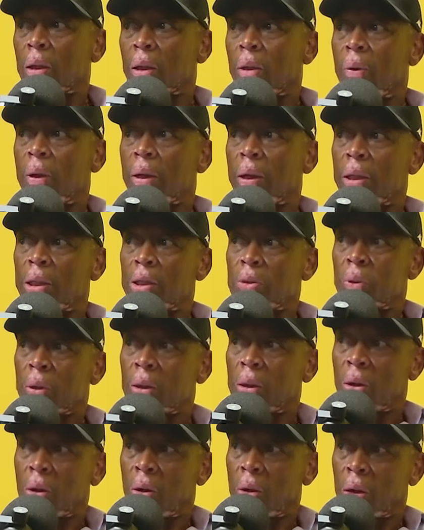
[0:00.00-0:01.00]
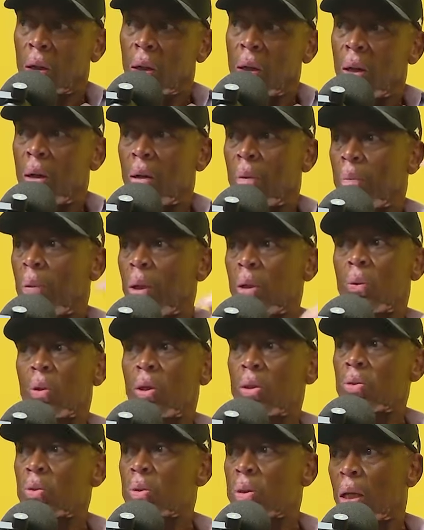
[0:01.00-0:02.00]
they were rich with Croc. Yeah. But we
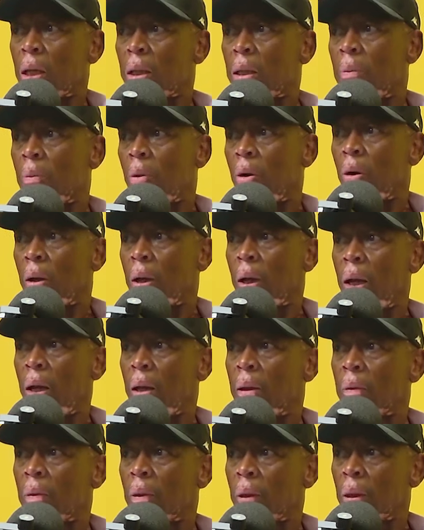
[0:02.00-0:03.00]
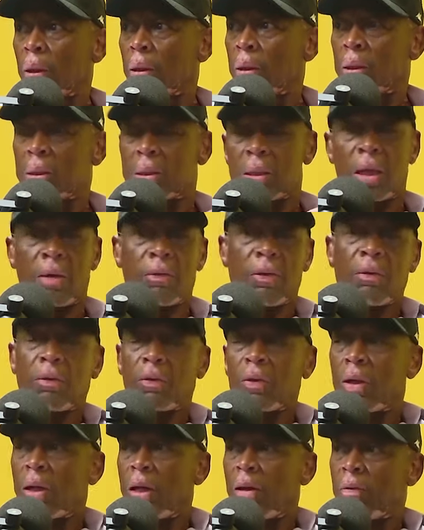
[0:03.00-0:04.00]
used to take you them on. Them, eh? yeah, yeah. It's 11 v
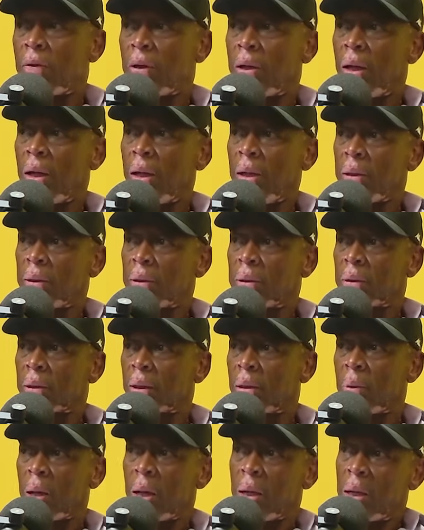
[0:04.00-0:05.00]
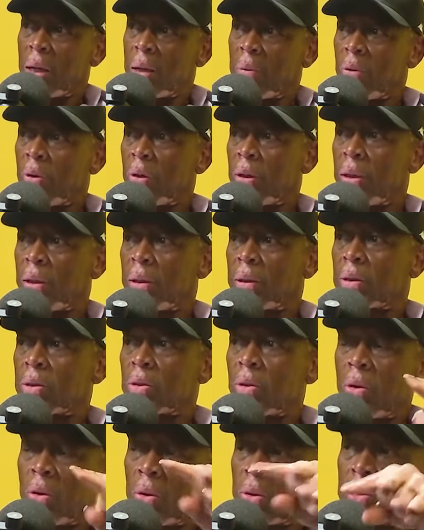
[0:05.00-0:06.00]
11. Eh? Oh, yeah, Kibanamole.
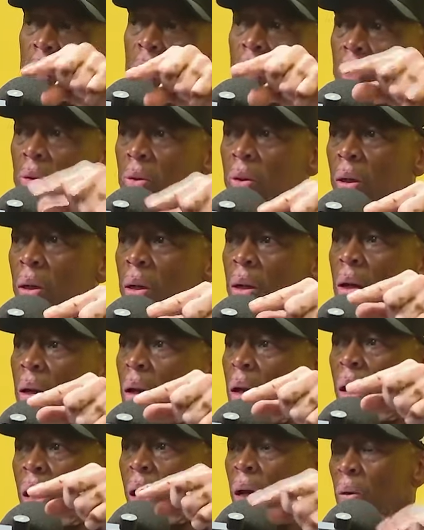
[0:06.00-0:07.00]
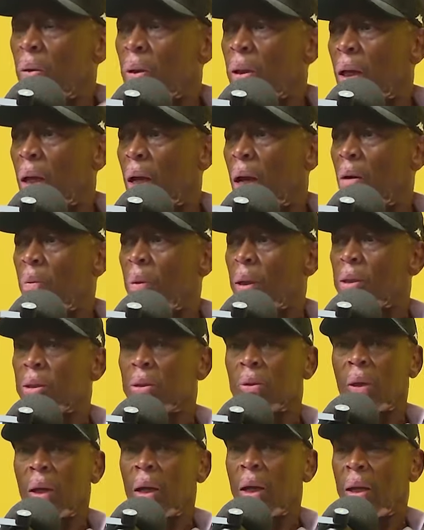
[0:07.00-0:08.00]
So, so look, I don't care how much you
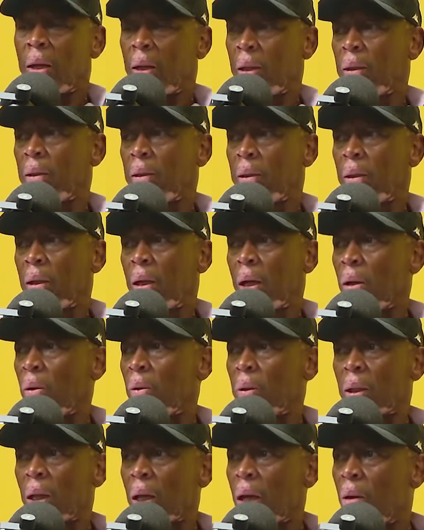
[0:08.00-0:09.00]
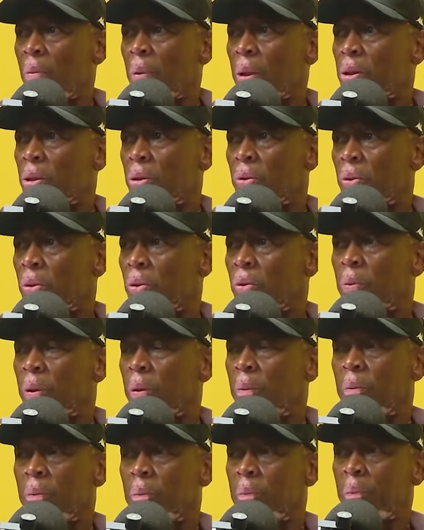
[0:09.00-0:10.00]
earn. I don't care how much you, you've
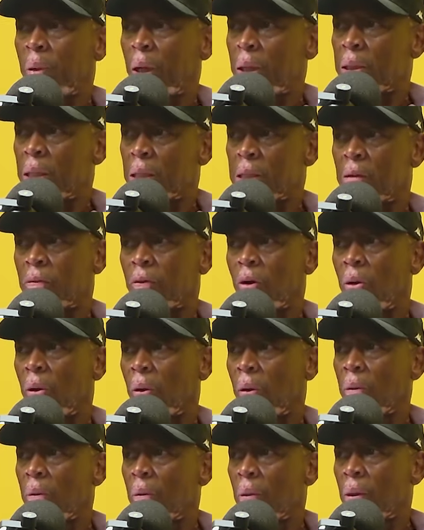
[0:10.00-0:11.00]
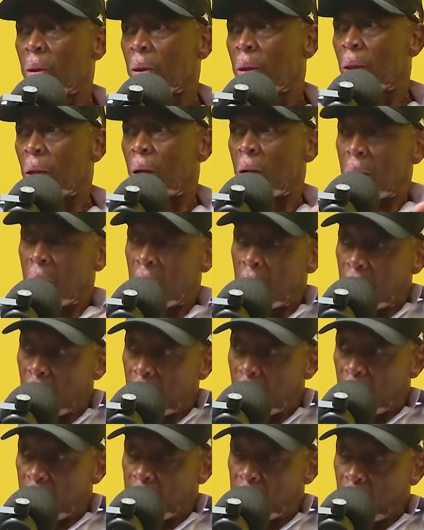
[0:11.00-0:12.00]
been purchased for. I,
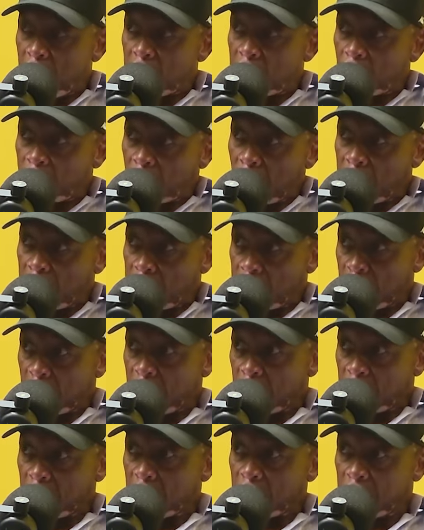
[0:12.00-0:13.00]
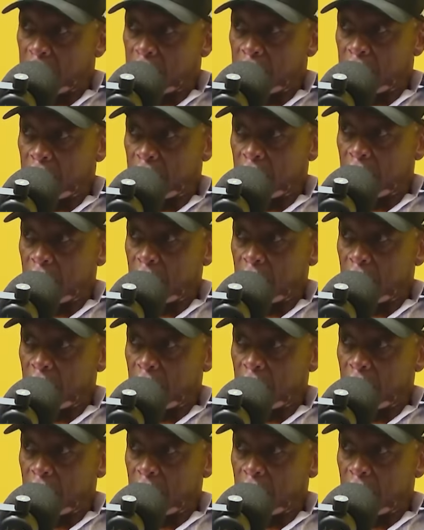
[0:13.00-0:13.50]
I'm here to fight. Eh? ke lwanela